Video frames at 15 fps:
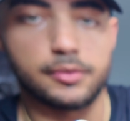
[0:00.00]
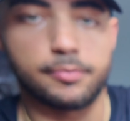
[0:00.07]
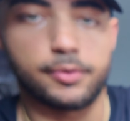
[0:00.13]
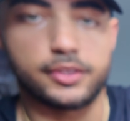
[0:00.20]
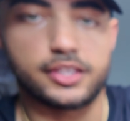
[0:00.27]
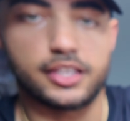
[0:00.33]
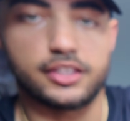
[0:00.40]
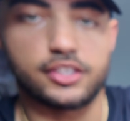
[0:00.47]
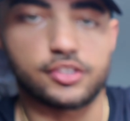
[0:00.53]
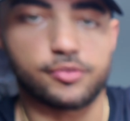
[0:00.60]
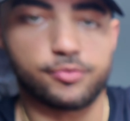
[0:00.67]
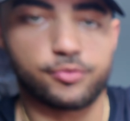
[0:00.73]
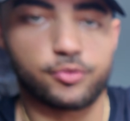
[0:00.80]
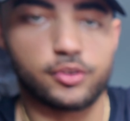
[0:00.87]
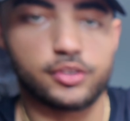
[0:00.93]
but then this
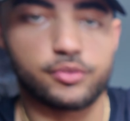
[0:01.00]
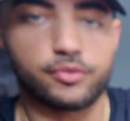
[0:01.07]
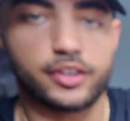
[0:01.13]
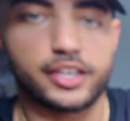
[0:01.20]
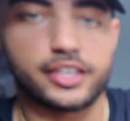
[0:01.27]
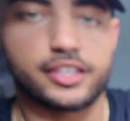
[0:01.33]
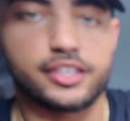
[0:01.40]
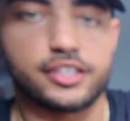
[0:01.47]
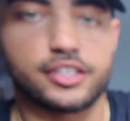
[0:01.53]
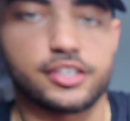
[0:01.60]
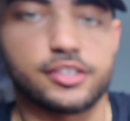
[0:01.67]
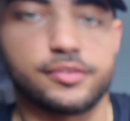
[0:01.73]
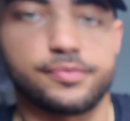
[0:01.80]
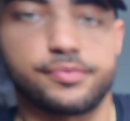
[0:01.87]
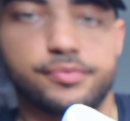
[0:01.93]
front right
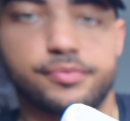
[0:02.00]
here,